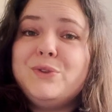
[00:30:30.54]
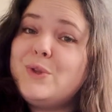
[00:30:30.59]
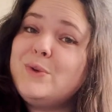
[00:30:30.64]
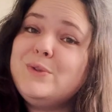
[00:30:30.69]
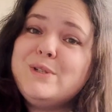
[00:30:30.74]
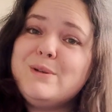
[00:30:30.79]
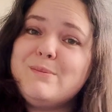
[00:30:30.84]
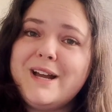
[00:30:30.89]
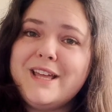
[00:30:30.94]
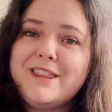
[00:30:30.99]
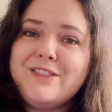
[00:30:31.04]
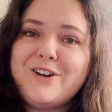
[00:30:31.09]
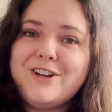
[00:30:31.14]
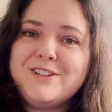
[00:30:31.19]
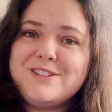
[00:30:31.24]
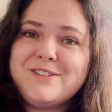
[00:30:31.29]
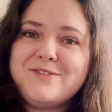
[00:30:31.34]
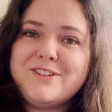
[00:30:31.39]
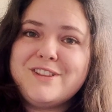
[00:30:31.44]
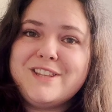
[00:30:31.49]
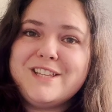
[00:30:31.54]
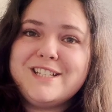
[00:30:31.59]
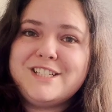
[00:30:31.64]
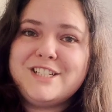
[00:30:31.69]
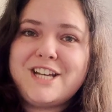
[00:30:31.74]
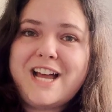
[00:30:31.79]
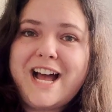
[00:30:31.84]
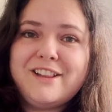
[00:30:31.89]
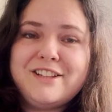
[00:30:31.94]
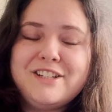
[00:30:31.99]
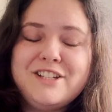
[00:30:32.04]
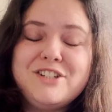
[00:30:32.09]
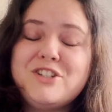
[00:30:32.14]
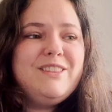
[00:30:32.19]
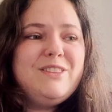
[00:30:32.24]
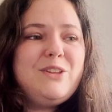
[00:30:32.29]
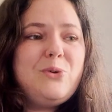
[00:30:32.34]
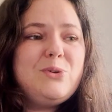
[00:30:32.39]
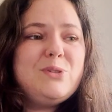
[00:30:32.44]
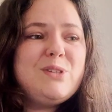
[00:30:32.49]
Those those are my thoughts for this
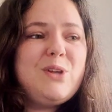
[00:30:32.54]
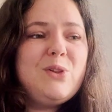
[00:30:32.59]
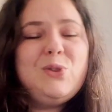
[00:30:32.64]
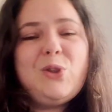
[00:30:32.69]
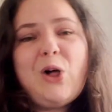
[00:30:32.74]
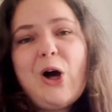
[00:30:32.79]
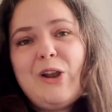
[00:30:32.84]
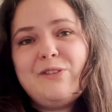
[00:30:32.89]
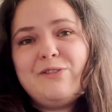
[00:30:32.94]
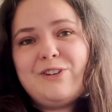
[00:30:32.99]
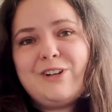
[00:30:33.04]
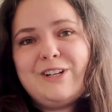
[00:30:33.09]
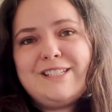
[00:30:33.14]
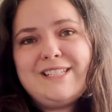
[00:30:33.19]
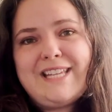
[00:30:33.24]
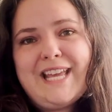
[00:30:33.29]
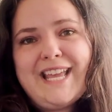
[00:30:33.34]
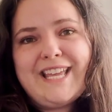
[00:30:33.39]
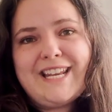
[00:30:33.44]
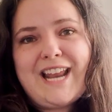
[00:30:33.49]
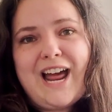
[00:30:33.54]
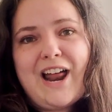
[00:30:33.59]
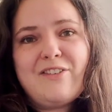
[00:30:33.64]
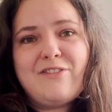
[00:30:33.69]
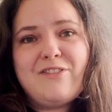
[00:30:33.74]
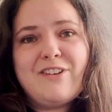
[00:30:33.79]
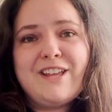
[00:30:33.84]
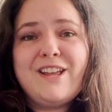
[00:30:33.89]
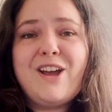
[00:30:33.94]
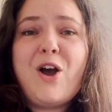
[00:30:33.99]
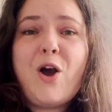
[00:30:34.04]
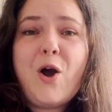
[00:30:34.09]
challenge. There was a lot of good taken out of it.